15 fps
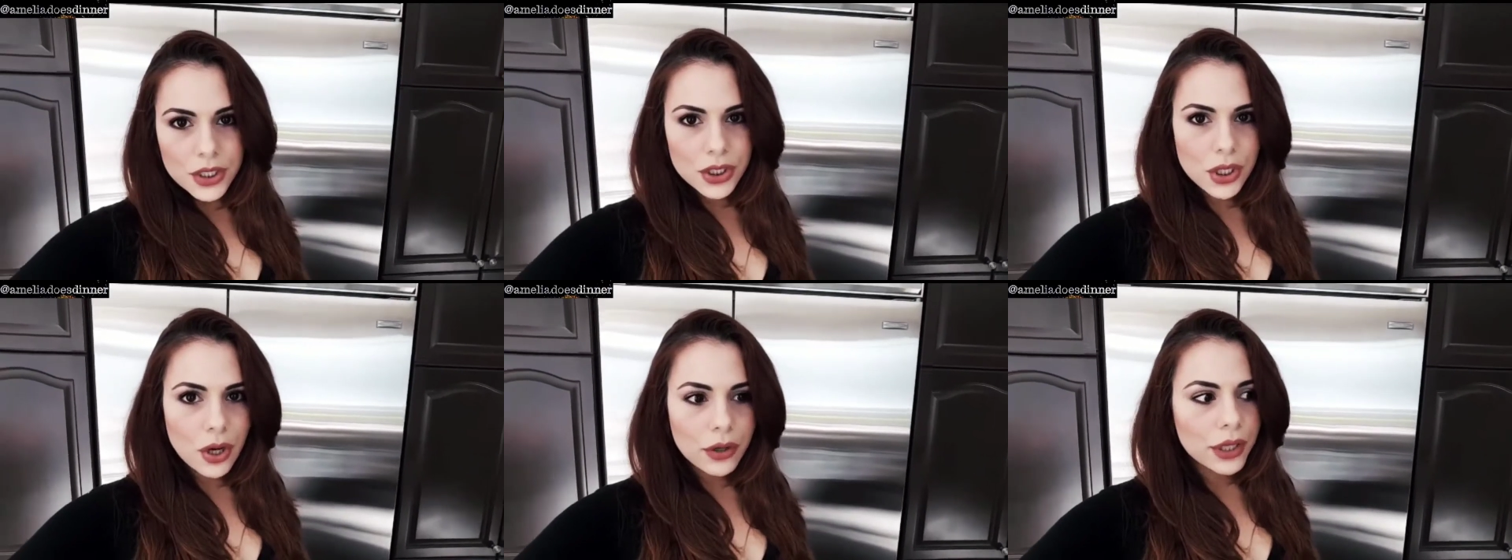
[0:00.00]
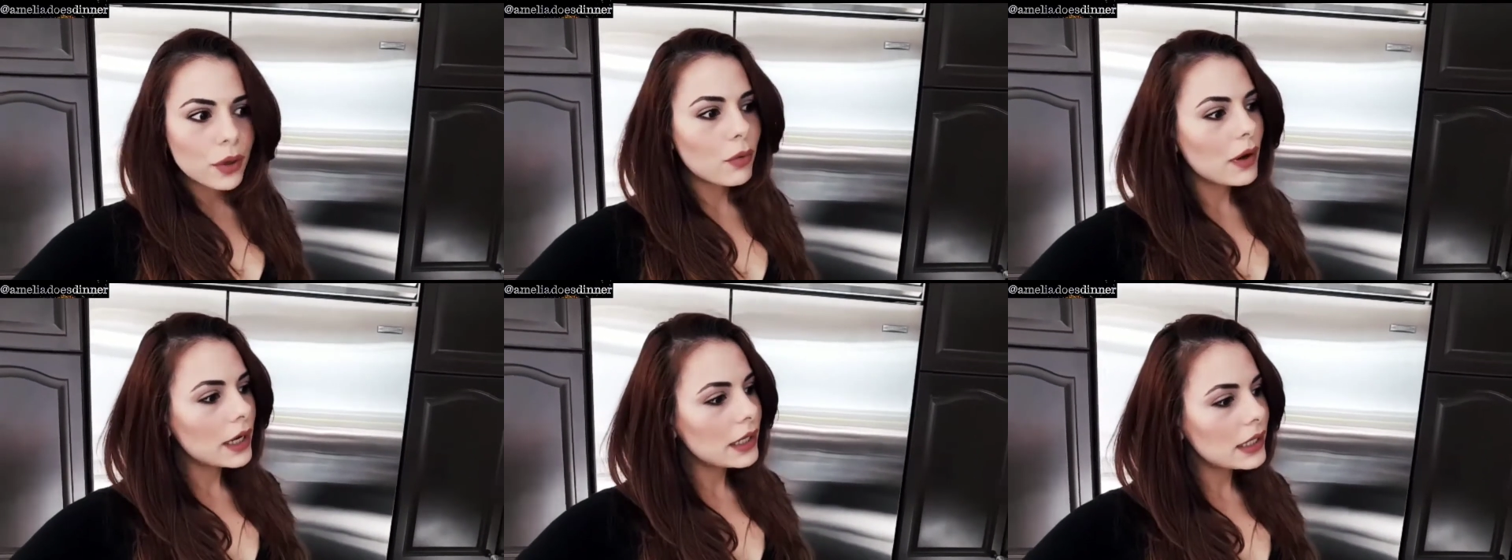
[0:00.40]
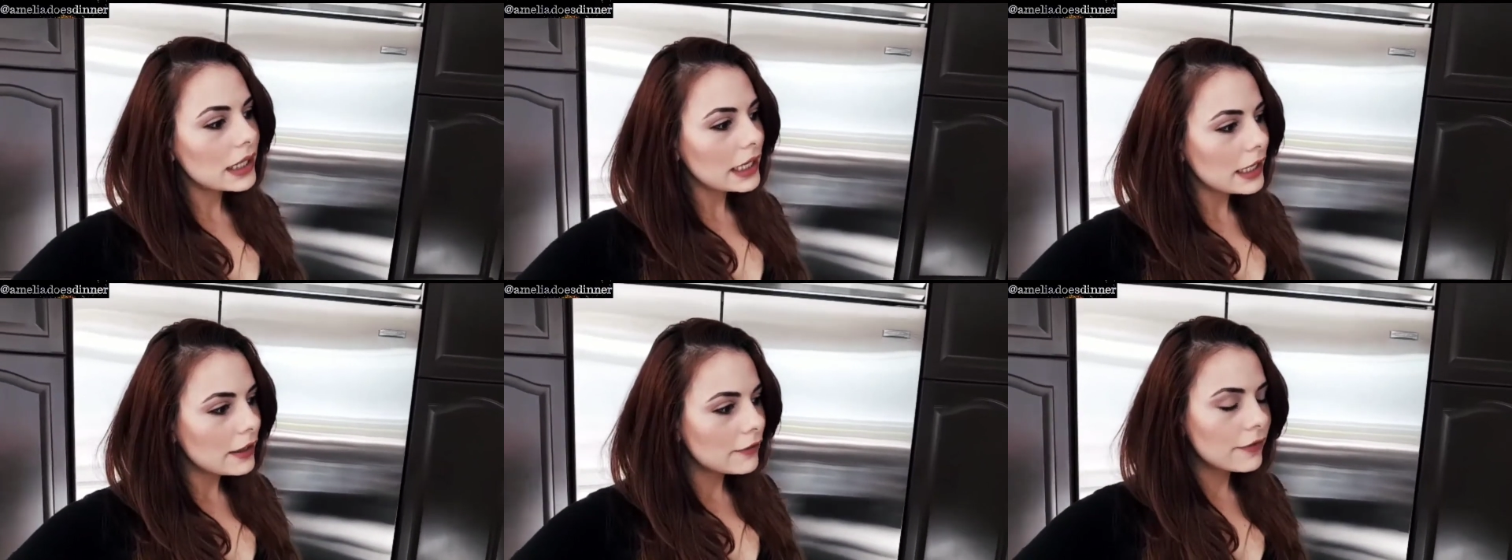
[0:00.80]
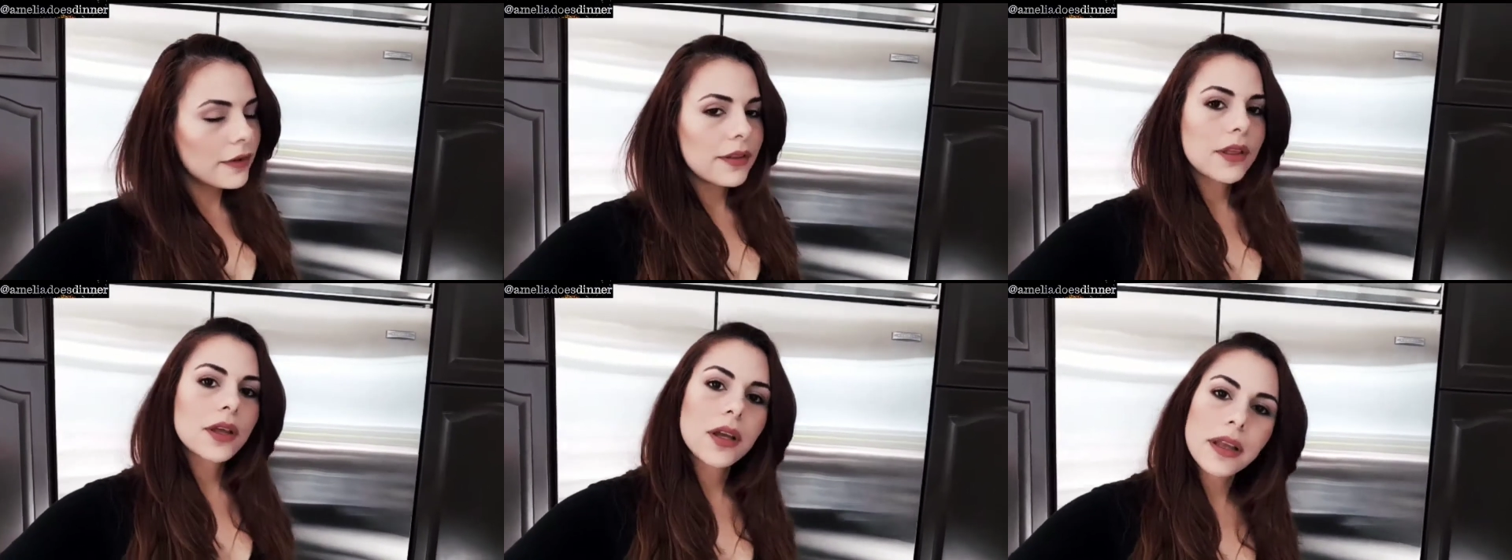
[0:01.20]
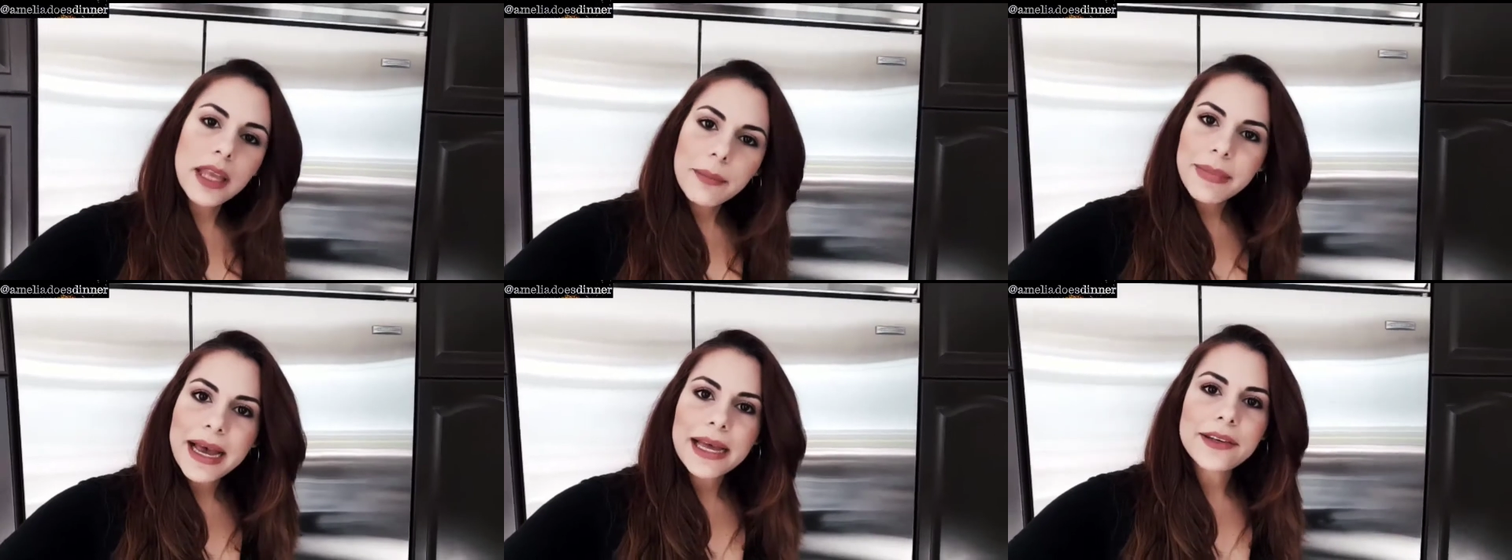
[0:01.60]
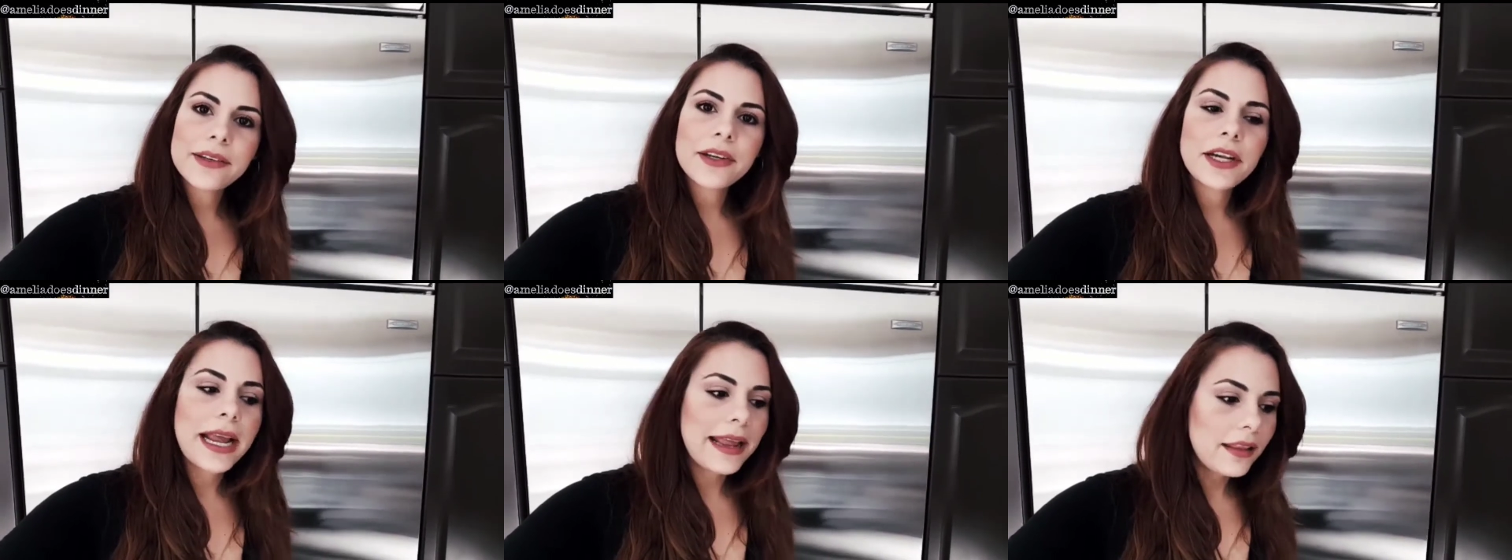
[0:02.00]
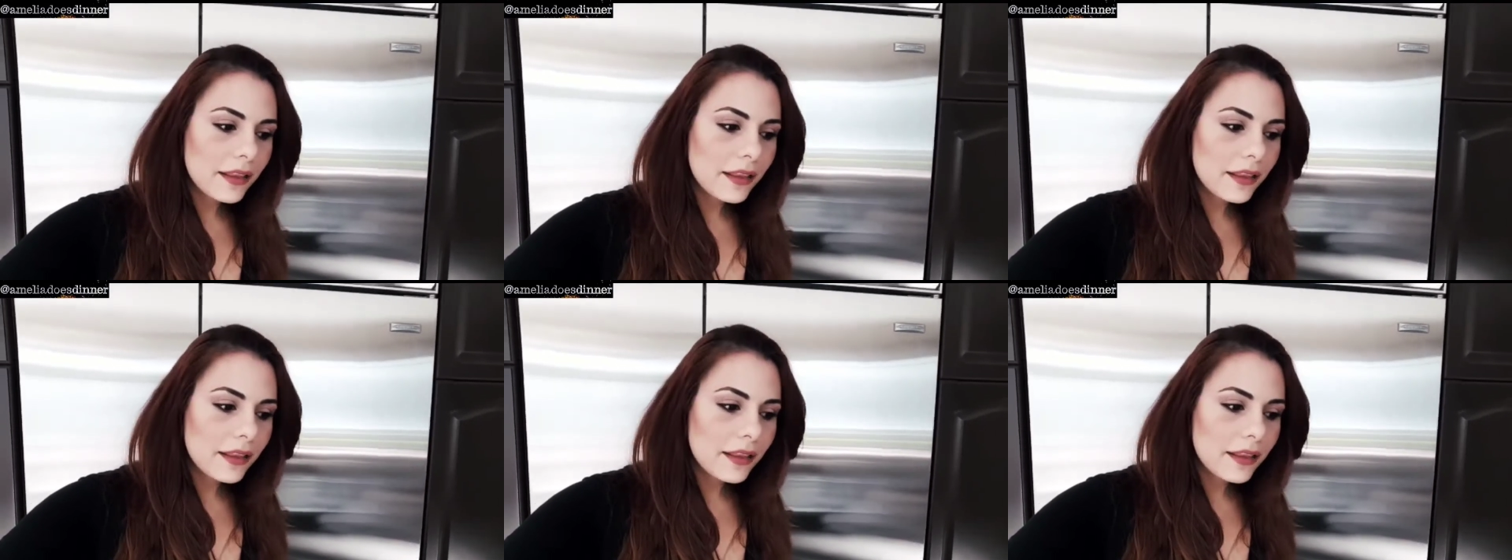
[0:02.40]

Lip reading: So you want to leave the cookie batter